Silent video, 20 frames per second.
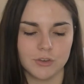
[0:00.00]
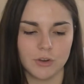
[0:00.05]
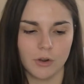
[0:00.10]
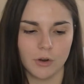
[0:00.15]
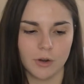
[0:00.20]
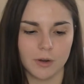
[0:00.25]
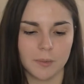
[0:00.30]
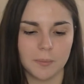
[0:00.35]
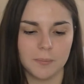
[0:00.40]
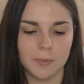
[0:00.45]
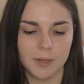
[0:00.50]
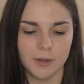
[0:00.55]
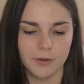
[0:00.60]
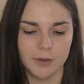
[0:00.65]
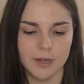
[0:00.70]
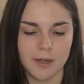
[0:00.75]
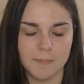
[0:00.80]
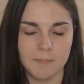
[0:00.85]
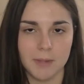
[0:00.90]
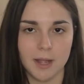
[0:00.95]
dark
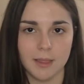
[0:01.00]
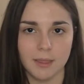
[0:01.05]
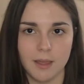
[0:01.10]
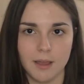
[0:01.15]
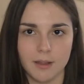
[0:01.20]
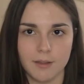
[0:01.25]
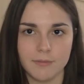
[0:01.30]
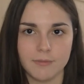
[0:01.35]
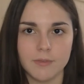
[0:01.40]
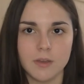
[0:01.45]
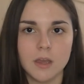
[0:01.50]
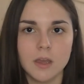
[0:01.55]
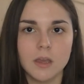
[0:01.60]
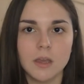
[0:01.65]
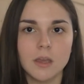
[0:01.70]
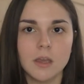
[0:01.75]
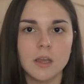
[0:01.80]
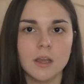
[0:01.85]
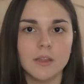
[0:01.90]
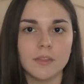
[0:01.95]
period in my life.
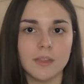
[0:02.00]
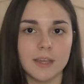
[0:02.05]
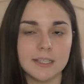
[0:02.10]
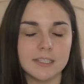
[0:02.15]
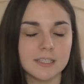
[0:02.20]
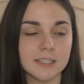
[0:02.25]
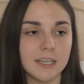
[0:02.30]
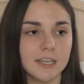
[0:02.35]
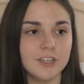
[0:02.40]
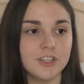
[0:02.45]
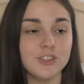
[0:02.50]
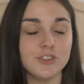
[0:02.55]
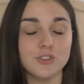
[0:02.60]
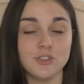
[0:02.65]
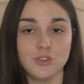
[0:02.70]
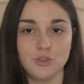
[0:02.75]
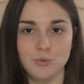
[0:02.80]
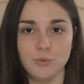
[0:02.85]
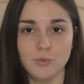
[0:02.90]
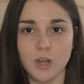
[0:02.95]
They said,
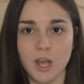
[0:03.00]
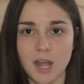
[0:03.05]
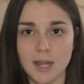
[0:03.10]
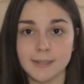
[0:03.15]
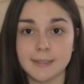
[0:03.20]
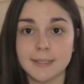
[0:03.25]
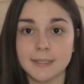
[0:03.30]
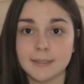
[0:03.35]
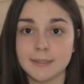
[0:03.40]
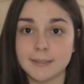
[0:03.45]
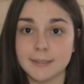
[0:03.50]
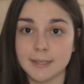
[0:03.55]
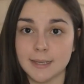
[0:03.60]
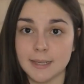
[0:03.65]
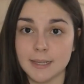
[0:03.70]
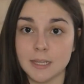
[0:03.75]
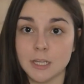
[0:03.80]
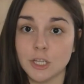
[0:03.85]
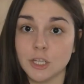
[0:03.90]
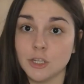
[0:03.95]
do not
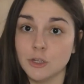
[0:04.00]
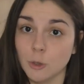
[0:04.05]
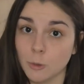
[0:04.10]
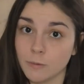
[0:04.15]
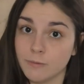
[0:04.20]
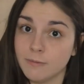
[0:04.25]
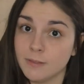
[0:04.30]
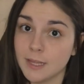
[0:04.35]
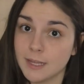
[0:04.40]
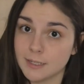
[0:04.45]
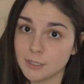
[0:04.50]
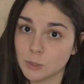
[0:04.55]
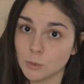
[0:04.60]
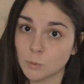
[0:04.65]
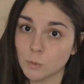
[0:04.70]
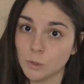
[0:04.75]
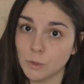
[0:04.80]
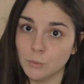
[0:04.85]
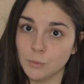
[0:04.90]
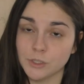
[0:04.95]
take your
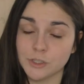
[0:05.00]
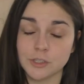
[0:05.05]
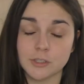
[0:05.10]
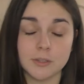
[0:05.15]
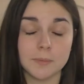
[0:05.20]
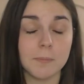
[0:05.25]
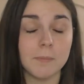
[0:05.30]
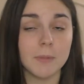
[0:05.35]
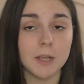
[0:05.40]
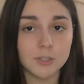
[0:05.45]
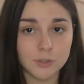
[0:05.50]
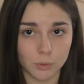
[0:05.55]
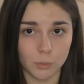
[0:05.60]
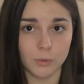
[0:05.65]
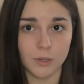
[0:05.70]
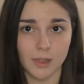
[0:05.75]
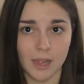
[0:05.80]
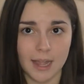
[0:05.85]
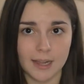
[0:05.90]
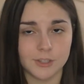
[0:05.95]
Flexeril, which is a muscle
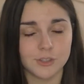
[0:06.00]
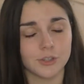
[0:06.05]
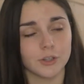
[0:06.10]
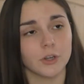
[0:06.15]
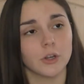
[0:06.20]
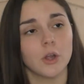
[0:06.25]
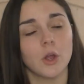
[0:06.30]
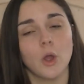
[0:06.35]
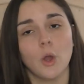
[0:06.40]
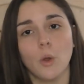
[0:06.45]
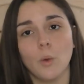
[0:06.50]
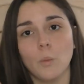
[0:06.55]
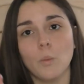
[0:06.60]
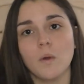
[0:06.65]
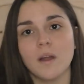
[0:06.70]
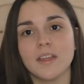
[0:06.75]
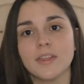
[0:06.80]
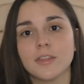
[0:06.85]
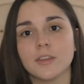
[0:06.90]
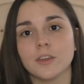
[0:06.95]
relaxer,
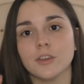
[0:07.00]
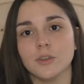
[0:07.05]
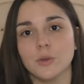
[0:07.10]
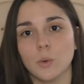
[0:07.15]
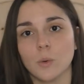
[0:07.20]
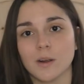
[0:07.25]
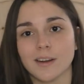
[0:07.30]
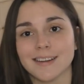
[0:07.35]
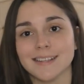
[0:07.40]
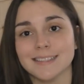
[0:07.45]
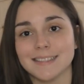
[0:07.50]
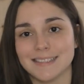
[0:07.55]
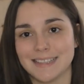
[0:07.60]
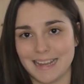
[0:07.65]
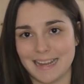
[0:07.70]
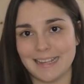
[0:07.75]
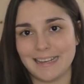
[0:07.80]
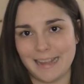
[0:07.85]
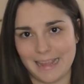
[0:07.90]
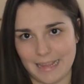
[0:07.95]
with your
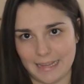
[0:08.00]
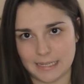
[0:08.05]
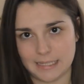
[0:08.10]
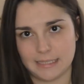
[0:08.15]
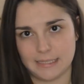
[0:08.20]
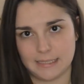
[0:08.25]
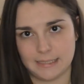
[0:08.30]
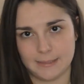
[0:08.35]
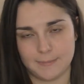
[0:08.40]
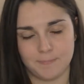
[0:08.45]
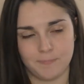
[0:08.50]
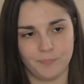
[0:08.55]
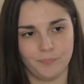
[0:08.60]
Xanax.